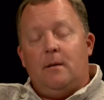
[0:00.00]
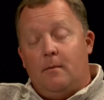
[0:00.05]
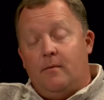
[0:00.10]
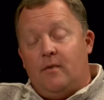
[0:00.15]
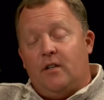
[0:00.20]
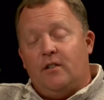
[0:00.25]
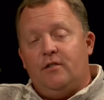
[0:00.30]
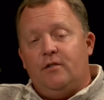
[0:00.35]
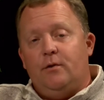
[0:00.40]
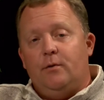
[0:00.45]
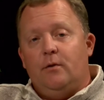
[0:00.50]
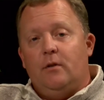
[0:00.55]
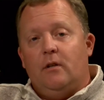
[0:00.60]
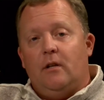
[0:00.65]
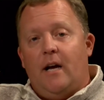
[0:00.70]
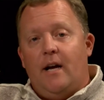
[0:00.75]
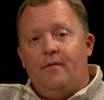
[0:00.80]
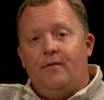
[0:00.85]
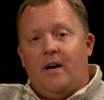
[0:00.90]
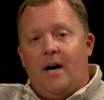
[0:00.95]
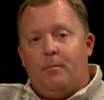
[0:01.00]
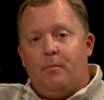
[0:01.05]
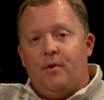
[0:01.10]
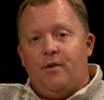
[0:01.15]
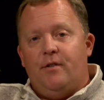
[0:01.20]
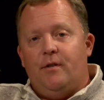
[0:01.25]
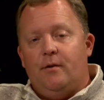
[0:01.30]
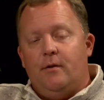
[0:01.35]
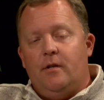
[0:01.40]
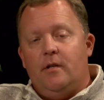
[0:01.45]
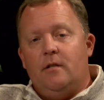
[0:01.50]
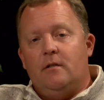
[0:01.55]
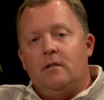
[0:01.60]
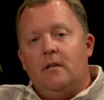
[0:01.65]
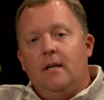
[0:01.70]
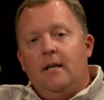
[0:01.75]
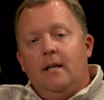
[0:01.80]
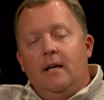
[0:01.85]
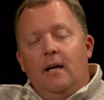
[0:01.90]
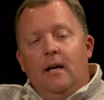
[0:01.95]
of our student life opportunities.
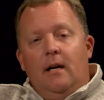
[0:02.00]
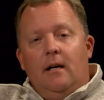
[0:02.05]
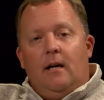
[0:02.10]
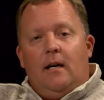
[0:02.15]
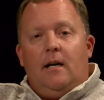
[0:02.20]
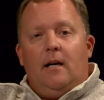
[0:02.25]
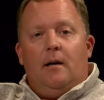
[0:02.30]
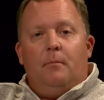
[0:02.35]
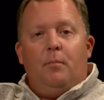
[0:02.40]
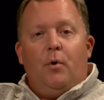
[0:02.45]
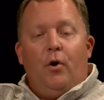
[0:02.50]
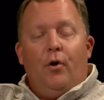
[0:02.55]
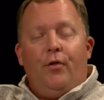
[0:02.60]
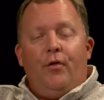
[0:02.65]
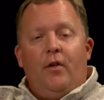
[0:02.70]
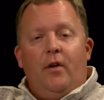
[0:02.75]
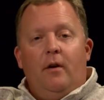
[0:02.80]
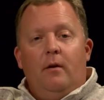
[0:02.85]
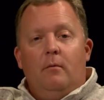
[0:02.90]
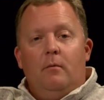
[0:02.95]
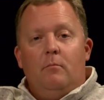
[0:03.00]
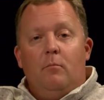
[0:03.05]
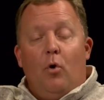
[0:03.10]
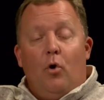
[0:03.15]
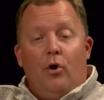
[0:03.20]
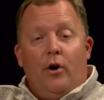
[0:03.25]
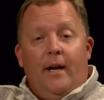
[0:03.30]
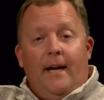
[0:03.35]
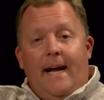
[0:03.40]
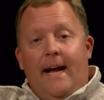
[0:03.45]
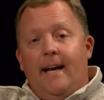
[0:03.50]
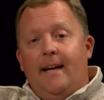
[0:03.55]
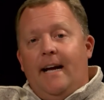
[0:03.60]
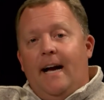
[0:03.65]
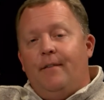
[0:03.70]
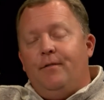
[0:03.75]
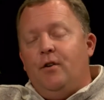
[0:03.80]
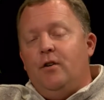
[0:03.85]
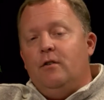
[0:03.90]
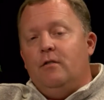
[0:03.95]
Both morning and
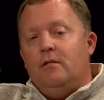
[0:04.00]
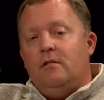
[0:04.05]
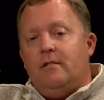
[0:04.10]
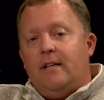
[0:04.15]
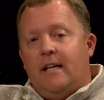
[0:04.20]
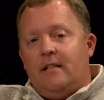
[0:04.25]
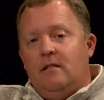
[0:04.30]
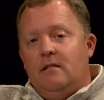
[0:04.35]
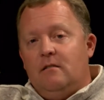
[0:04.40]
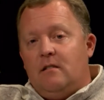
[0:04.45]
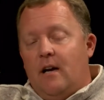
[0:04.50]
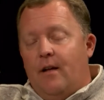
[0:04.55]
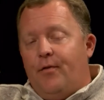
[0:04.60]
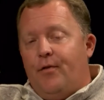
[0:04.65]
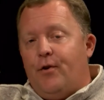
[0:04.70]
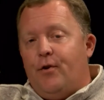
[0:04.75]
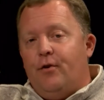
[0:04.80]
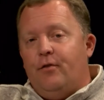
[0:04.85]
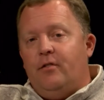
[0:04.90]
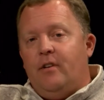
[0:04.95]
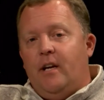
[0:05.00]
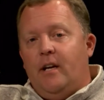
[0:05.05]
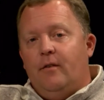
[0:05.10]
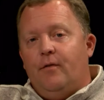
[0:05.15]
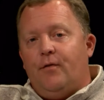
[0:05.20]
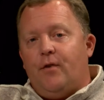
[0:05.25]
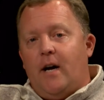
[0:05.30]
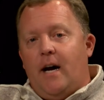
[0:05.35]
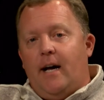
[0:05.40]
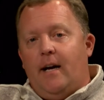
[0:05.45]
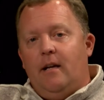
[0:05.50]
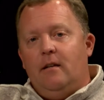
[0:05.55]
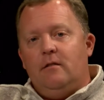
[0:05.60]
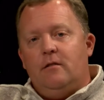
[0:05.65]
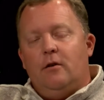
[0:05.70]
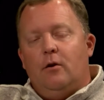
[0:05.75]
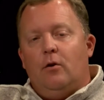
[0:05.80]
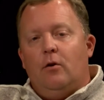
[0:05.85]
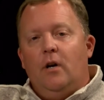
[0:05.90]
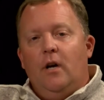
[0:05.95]
afternoon sessions on Thursday and Friday,
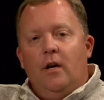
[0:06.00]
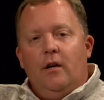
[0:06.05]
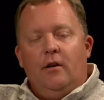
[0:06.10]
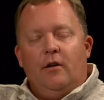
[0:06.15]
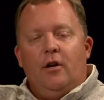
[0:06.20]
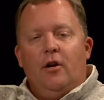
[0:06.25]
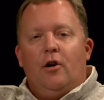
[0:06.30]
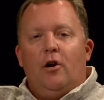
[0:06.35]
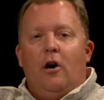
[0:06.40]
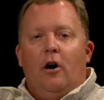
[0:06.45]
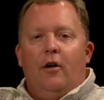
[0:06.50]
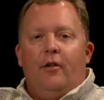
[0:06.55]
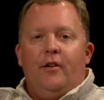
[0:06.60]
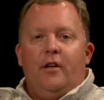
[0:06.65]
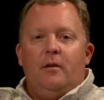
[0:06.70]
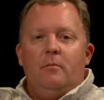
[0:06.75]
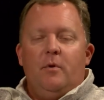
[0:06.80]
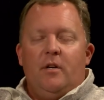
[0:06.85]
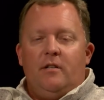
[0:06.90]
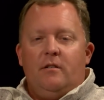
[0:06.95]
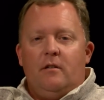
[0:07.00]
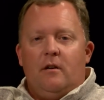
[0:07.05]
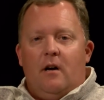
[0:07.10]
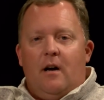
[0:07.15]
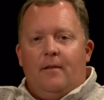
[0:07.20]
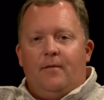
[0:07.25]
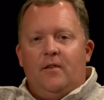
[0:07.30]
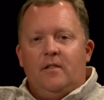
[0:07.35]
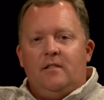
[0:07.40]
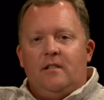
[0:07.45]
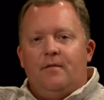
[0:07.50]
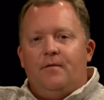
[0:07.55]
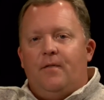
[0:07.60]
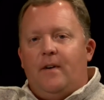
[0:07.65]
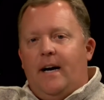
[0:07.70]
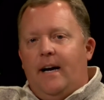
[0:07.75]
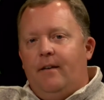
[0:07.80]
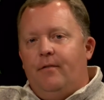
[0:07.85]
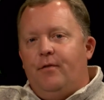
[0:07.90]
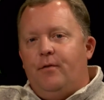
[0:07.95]
so you can call the admission office at
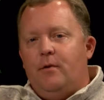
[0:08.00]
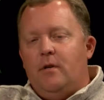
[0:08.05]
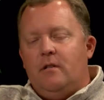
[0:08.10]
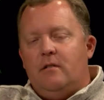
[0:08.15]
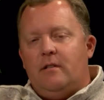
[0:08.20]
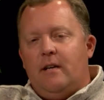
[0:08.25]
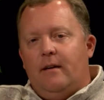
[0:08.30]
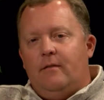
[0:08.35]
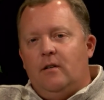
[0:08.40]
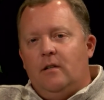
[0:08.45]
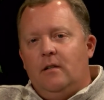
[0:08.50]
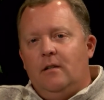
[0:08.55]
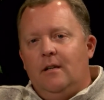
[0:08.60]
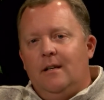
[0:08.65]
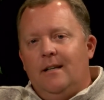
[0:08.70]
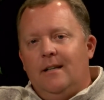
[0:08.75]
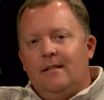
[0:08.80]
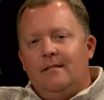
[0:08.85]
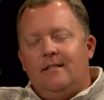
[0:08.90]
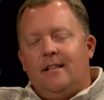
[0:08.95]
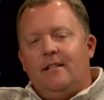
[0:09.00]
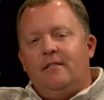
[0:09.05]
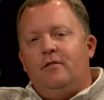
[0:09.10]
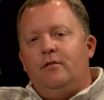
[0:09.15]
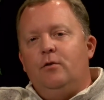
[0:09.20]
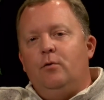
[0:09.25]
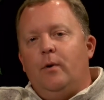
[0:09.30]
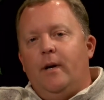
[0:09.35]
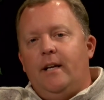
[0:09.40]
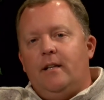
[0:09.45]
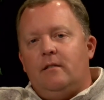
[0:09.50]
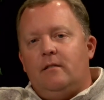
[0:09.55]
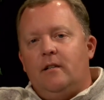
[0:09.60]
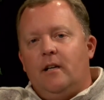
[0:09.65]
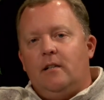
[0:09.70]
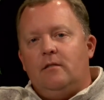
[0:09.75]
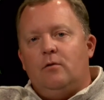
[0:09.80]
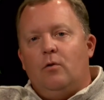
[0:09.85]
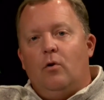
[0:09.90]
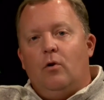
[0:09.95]

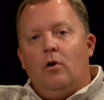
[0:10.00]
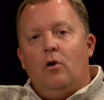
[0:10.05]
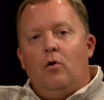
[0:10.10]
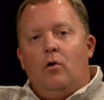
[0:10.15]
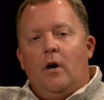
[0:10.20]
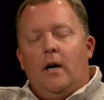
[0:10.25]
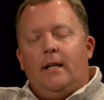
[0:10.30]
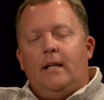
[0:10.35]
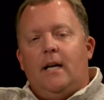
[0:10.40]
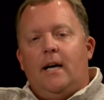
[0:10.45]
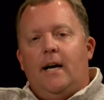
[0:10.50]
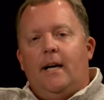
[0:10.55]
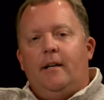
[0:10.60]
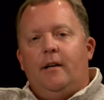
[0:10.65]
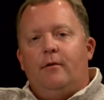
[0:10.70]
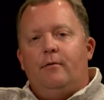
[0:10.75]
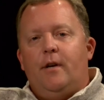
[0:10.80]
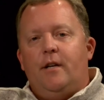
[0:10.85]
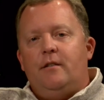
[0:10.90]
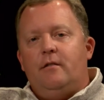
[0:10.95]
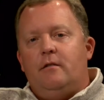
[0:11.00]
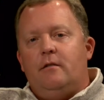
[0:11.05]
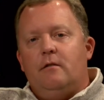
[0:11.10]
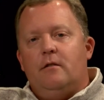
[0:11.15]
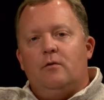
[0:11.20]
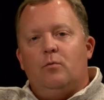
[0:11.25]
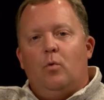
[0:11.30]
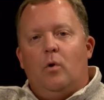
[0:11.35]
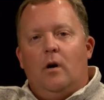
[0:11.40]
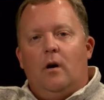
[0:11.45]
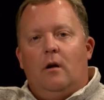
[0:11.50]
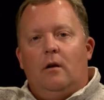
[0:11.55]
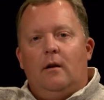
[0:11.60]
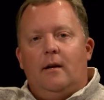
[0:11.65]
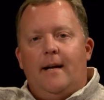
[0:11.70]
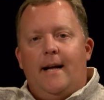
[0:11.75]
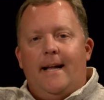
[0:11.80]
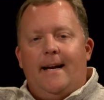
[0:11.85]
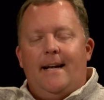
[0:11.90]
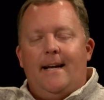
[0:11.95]
537-6286 or go online and register as
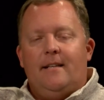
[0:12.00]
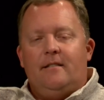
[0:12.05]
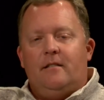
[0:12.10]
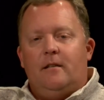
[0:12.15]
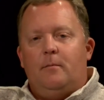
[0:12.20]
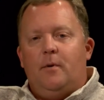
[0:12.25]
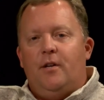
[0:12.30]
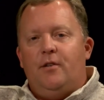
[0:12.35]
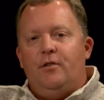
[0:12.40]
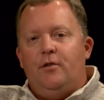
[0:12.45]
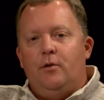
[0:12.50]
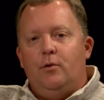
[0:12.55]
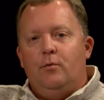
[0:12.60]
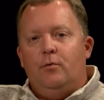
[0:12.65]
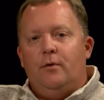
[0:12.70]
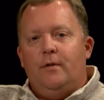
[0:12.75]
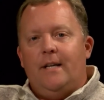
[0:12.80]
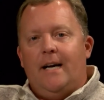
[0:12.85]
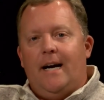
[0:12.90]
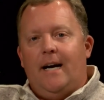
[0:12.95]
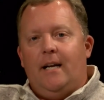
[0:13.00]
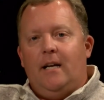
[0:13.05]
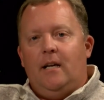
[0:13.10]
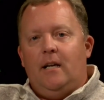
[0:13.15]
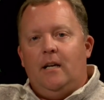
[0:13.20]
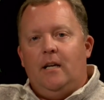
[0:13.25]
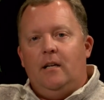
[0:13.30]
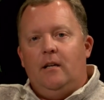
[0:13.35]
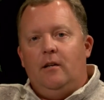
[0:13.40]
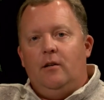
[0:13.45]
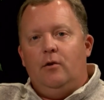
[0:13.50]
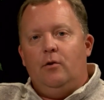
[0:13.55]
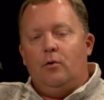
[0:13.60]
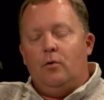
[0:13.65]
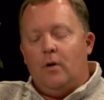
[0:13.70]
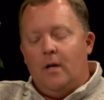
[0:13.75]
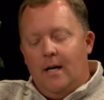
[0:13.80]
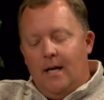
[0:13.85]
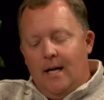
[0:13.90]
well at smsu.edu.